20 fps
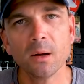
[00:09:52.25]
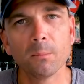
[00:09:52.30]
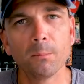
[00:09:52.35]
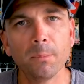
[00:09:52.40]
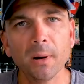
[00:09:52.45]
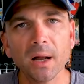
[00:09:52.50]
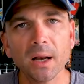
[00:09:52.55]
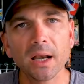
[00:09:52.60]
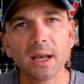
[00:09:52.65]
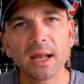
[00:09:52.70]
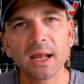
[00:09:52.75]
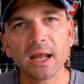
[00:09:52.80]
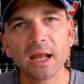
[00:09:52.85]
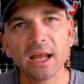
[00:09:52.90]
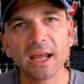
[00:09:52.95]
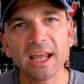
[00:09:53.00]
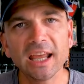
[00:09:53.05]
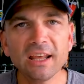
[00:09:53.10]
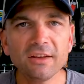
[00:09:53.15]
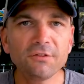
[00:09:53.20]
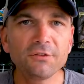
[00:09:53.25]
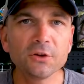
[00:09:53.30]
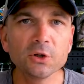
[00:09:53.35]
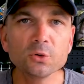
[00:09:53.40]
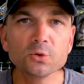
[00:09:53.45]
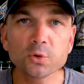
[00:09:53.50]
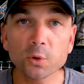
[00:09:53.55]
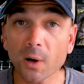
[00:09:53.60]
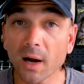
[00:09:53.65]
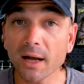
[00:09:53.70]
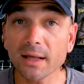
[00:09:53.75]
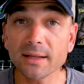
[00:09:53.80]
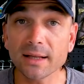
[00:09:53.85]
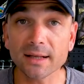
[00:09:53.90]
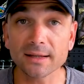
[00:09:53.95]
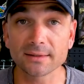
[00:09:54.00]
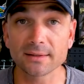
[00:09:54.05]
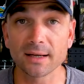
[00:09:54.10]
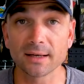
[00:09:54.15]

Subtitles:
But if you try that